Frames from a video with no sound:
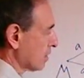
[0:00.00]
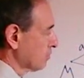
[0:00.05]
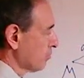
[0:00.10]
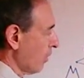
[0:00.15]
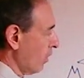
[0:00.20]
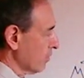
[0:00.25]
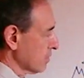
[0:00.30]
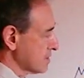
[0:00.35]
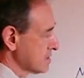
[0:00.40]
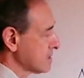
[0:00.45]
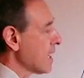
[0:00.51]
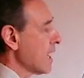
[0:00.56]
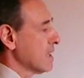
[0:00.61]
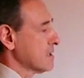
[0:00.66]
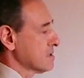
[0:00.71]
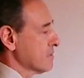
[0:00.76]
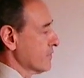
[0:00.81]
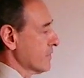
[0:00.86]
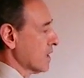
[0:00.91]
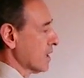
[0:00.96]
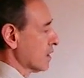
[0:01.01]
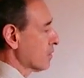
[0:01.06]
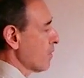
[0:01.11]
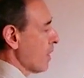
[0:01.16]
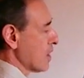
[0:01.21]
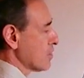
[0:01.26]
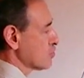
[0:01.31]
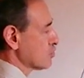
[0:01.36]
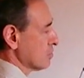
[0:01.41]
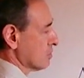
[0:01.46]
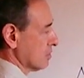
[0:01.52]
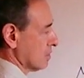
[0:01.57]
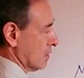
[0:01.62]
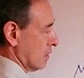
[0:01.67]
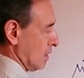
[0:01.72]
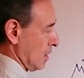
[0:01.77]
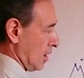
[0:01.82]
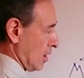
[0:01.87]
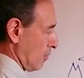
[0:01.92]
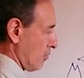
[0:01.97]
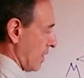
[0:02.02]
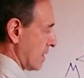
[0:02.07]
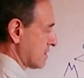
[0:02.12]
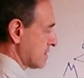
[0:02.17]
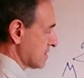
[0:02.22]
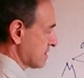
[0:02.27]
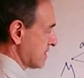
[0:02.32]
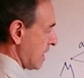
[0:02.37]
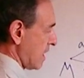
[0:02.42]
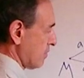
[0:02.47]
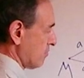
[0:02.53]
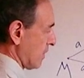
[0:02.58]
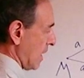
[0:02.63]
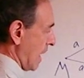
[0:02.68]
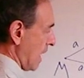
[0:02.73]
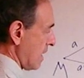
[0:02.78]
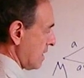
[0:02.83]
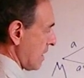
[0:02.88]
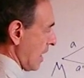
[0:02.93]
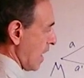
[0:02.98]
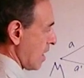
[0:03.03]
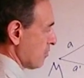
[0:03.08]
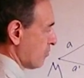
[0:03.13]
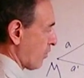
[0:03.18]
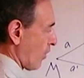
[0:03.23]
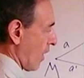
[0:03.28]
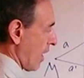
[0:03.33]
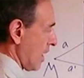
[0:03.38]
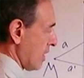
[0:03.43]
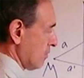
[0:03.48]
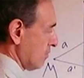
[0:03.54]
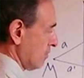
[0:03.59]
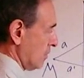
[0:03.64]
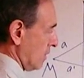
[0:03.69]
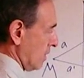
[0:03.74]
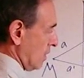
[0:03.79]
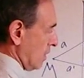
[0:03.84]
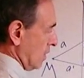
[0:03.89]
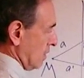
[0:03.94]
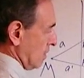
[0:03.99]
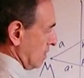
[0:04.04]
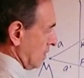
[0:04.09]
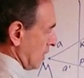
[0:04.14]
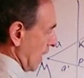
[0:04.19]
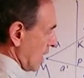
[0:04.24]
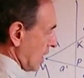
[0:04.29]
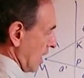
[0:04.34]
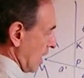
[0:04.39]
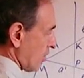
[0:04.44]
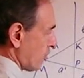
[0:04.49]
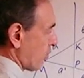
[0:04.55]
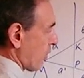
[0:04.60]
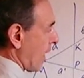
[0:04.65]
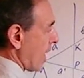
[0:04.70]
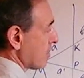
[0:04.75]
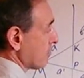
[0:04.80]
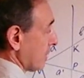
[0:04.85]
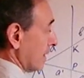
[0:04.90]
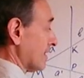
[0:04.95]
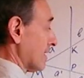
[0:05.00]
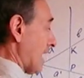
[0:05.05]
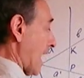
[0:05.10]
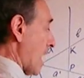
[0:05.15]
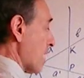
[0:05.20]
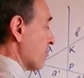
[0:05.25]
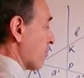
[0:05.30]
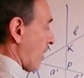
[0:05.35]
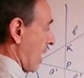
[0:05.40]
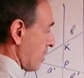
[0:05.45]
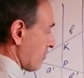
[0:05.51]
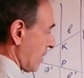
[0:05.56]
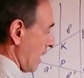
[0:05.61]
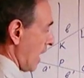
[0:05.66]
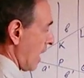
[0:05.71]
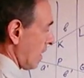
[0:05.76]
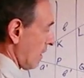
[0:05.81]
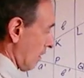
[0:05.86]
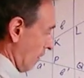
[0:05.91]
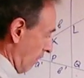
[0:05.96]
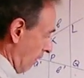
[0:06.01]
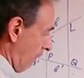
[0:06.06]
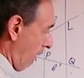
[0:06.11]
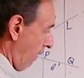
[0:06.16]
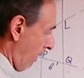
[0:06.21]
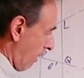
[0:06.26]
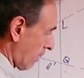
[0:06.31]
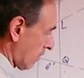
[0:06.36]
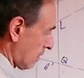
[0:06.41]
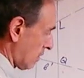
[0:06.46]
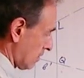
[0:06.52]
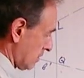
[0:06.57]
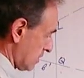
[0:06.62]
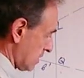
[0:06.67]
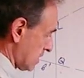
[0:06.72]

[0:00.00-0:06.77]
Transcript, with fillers: both sides of the equation by the same A, A prime. A, A prime and A prime A are the